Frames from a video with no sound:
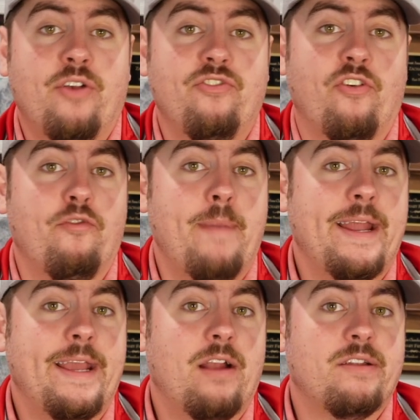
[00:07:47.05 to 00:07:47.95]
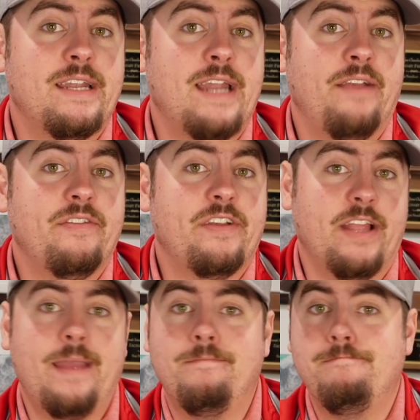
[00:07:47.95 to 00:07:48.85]
So if Medicare denies a
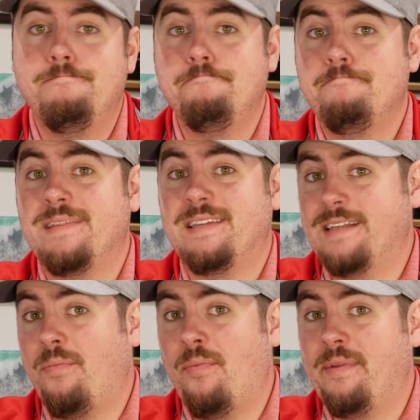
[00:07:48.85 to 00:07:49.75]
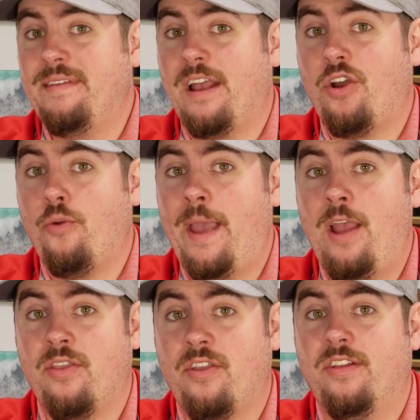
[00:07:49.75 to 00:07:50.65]
claim, the supplement's not going to pay
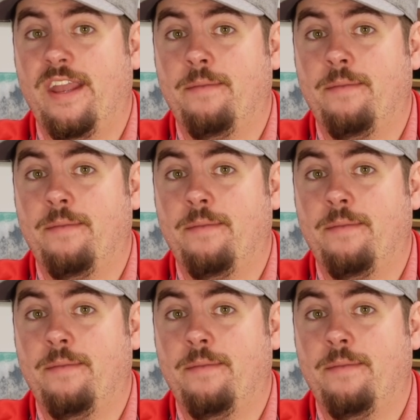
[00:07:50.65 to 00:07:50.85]
on the claim.